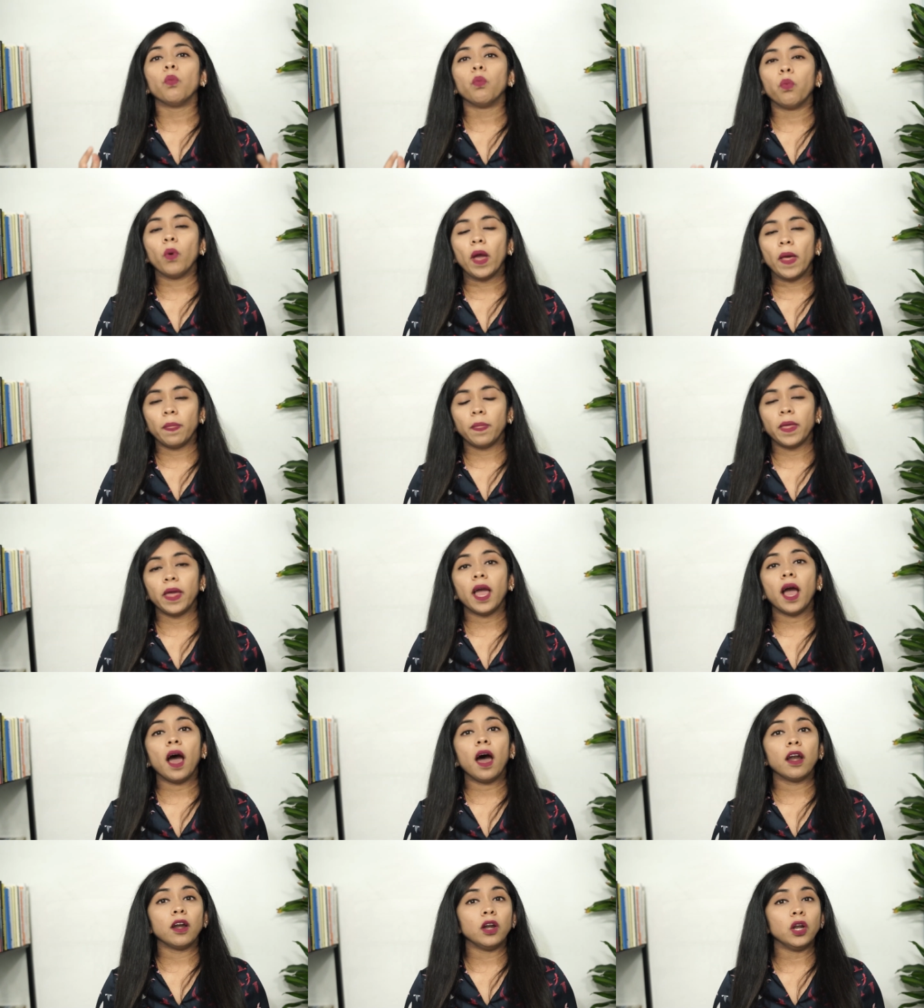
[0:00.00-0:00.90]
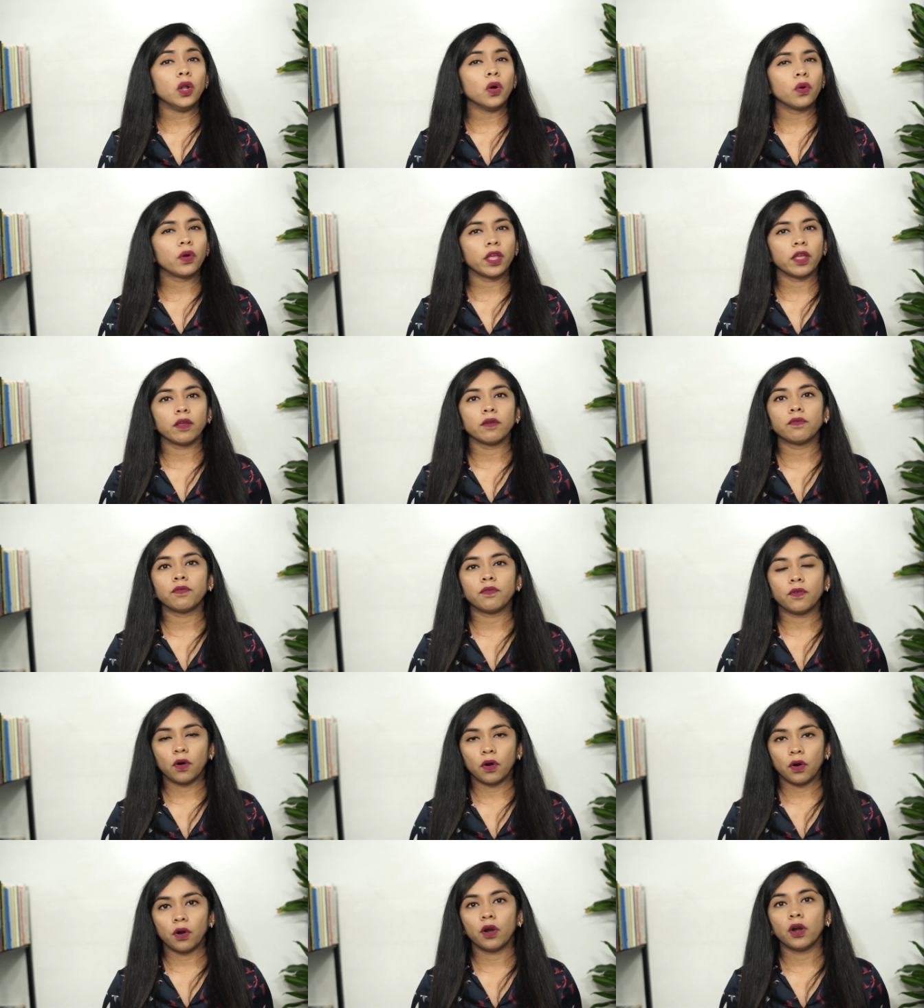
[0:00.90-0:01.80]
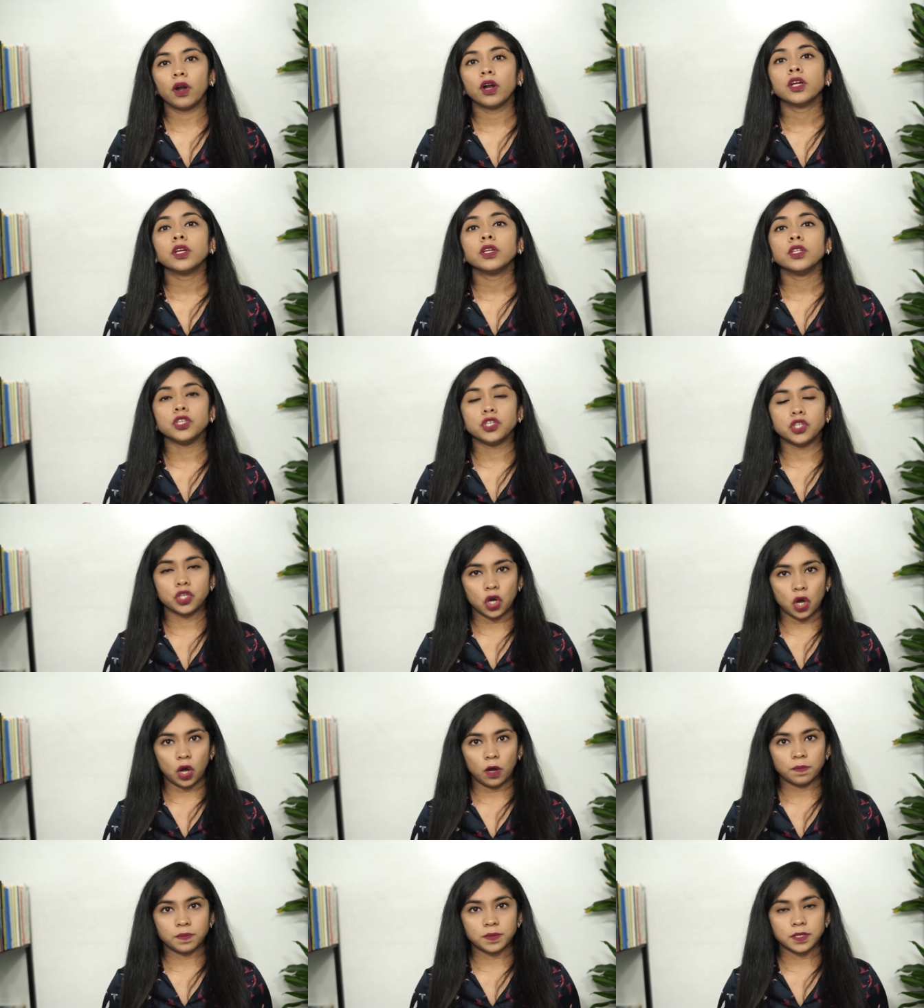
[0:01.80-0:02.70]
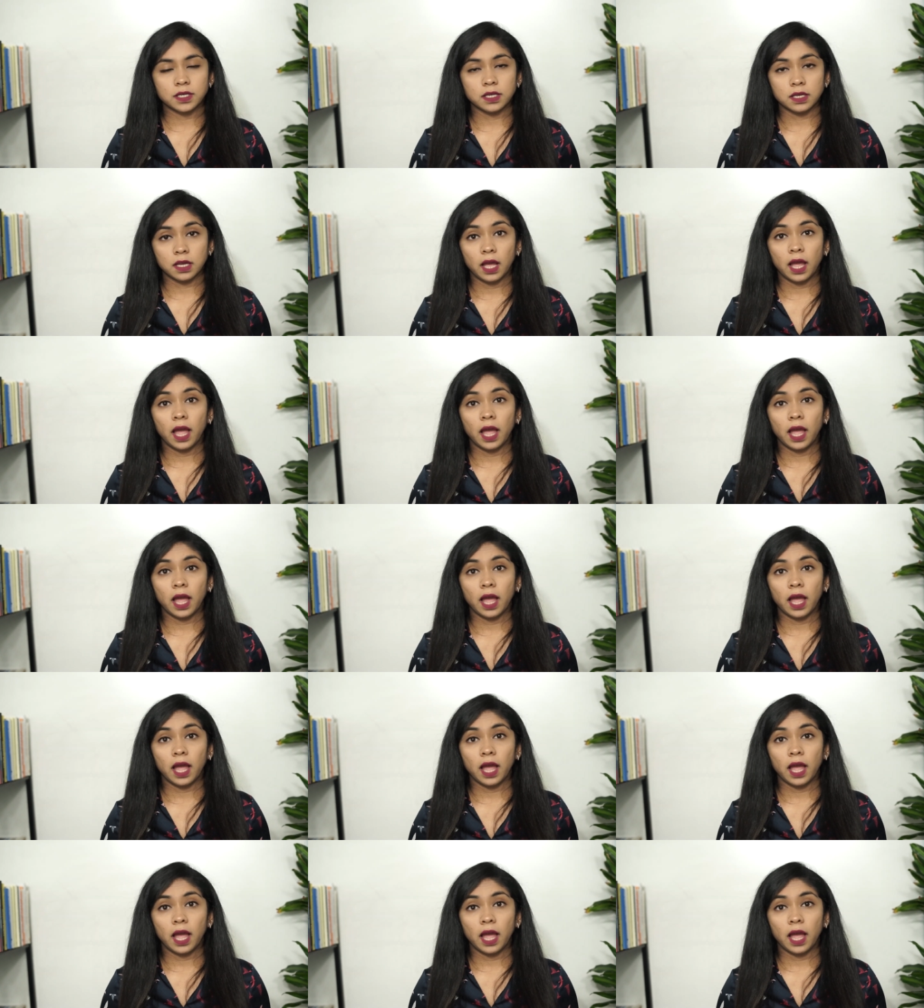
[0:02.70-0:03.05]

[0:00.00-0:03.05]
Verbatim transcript: when they are looking for jobs.